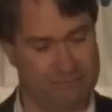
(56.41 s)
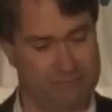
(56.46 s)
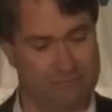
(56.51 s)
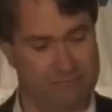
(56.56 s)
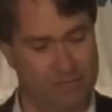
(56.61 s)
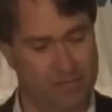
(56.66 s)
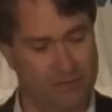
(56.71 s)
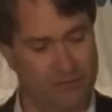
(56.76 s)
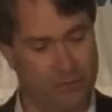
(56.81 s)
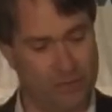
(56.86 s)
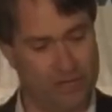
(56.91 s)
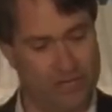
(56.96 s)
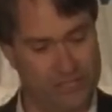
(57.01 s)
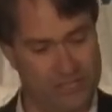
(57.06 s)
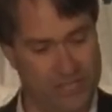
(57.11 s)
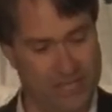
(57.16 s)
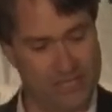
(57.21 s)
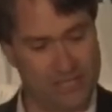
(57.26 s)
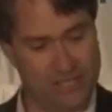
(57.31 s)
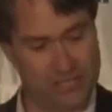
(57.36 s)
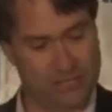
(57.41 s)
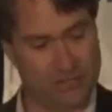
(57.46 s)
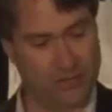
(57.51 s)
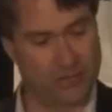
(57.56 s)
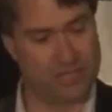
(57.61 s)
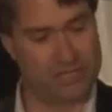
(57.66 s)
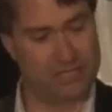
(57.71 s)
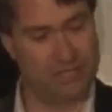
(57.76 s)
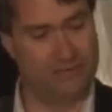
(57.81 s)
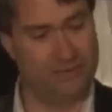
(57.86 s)
software, sensors,
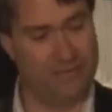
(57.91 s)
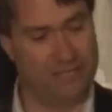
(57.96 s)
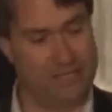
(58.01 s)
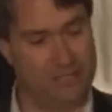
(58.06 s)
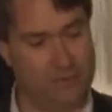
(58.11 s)
connectivity